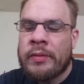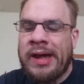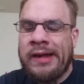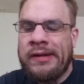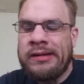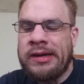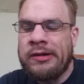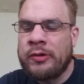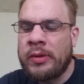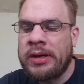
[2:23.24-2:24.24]
I don't think
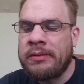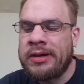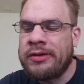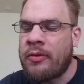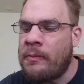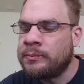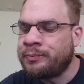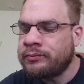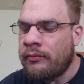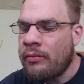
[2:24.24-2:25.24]
Dale's winning because
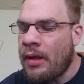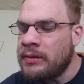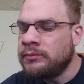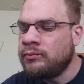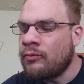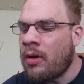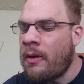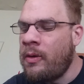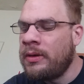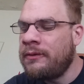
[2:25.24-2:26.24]

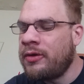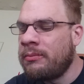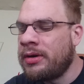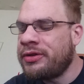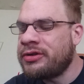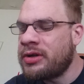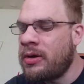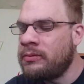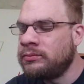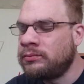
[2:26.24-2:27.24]
only for a month or
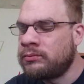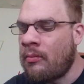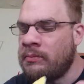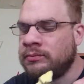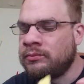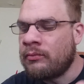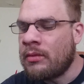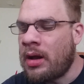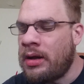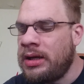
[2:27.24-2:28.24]
so,
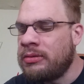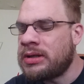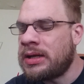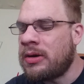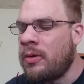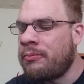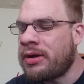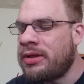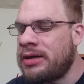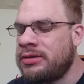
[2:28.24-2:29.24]
he was on the home
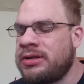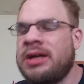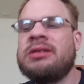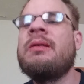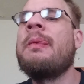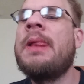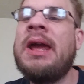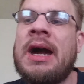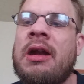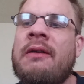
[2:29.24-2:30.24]
breath test. He
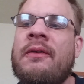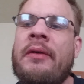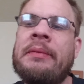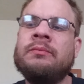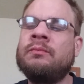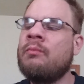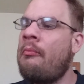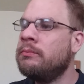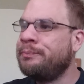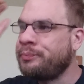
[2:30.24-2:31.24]
got off of it
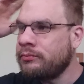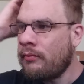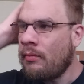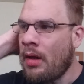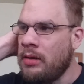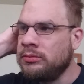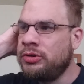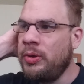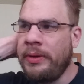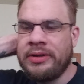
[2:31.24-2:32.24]

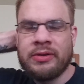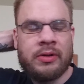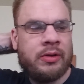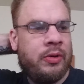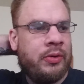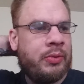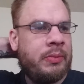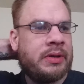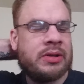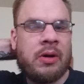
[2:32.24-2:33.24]
two weeks, two or three
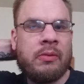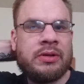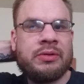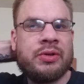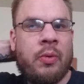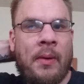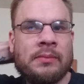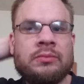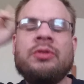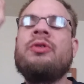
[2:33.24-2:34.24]
weeks ago, which is cool.
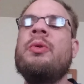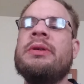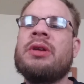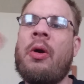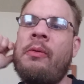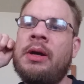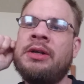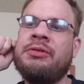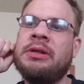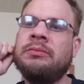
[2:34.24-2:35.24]
Two weeks ago,
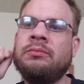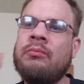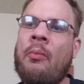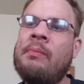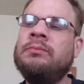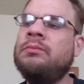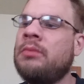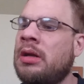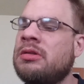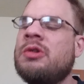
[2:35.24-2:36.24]
actually.
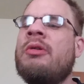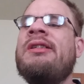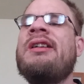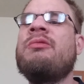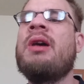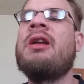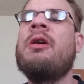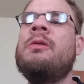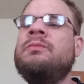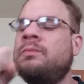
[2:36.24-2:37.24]
And the 29th, we got to
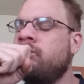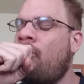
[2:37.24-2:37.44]
go